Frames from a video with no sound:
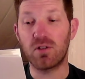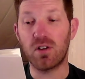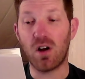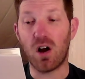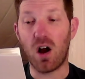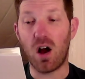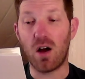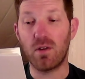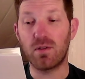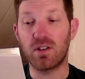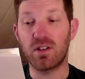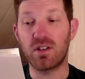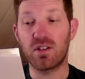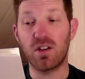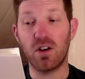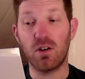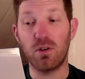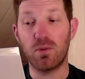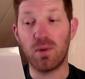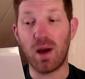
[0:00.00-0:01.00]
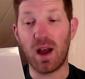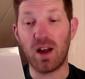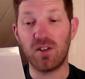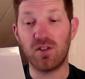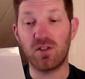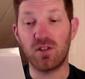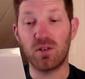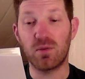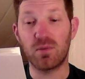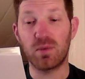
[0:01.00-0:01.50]
are often so
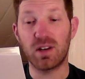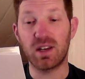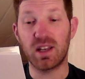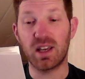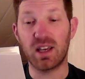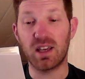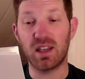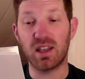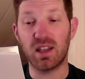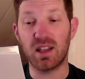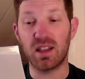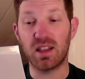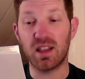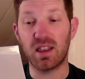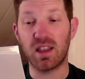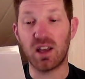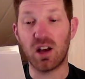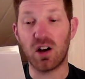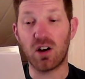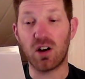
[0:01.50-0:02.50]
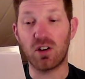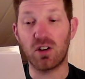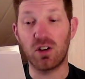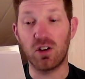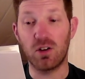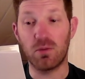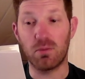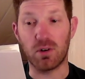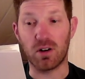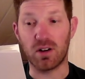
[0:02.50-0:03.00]
irrational and ridiculous that they are
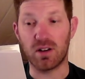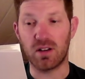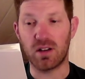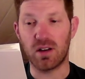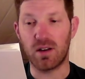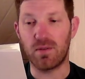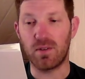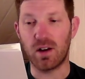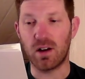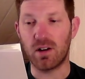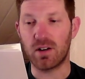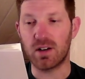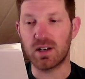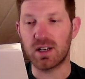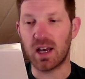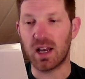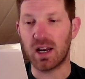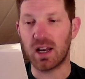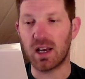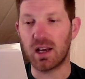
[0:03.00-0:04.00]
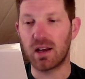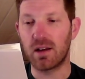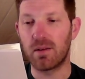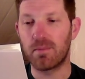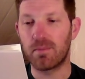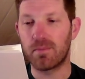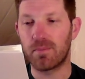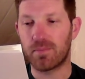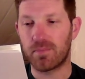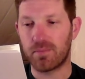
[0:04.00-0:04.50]
humorous if irritating.
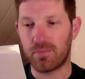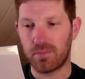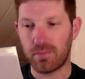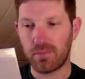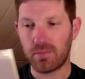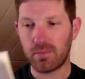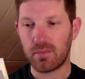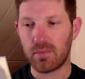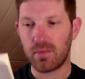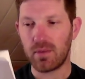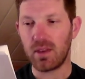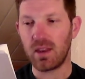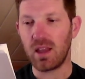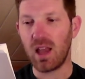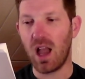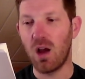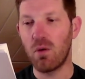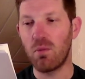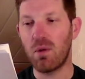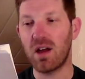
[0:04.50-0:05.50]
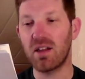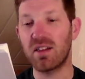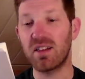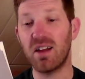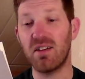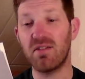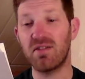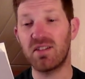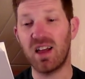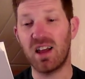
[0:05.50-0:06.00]
And while
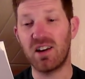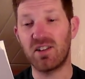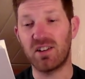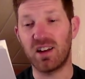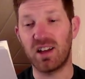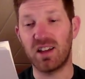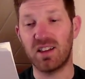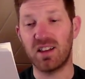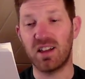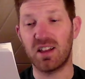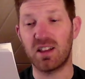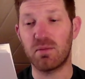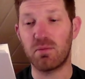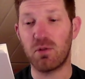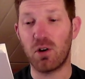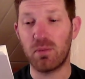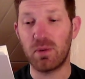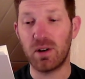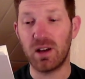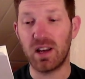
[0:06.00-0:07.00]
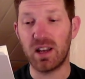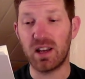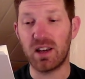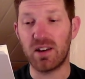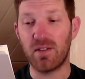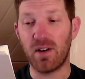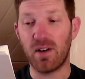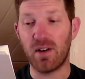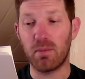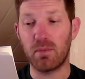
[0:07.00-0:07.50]
self-centeredness is appropriate in
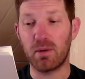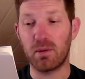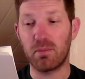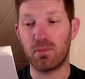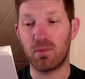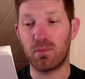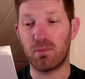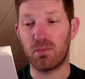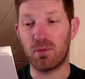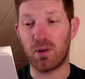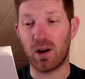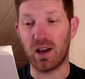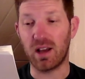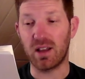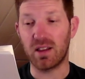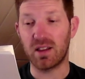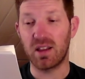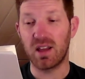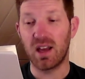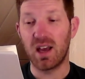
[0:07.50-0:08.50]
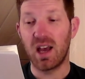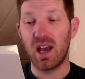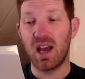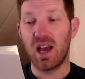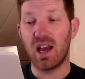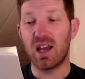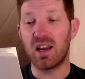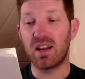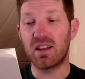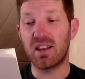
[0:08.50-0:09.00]
developing brains,
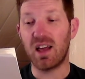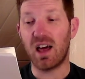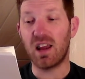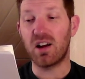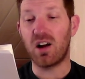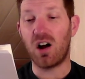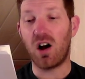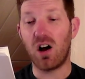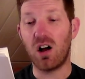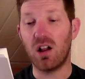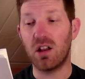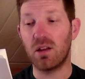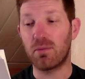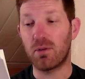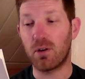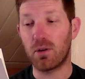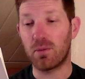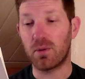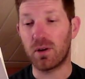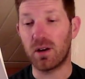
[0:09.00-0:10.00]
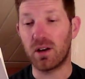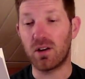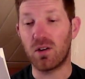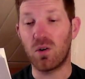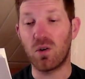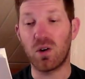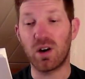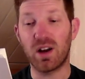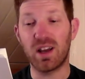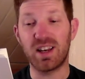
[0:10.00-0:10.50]
it is not at all appropriate
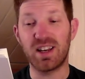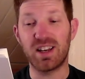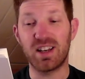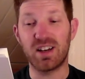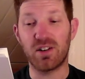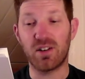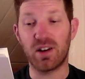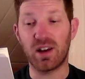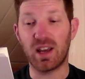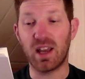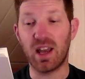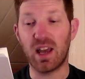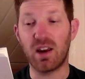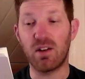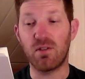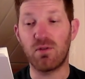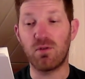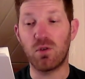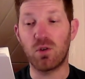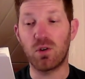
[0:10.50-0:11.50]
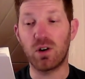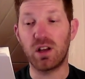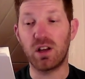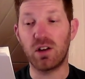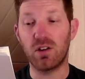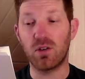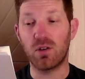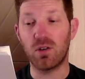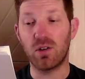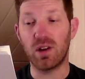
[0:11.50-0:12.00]
or endearing in a
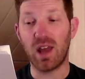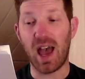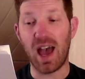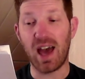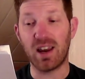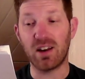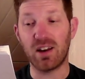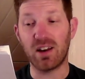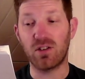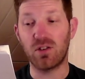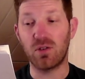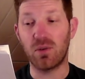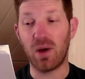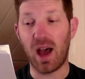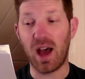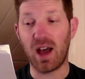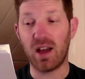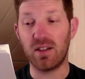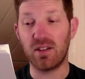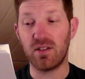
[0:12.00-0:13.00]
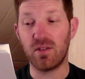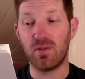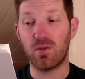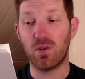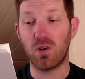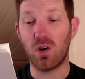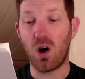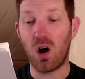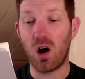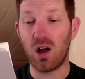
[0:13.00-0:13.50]
40-year-old addict who has,
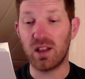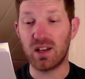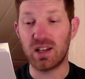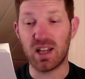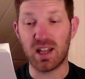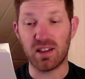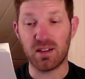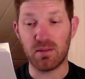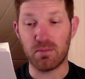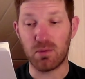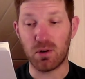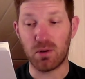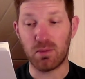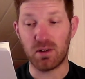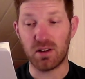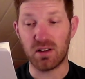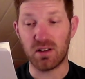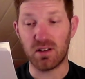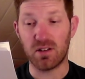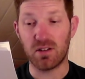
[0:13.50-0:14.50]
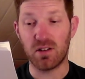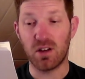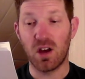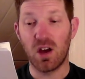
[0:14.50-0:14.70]
for all intents and purposes,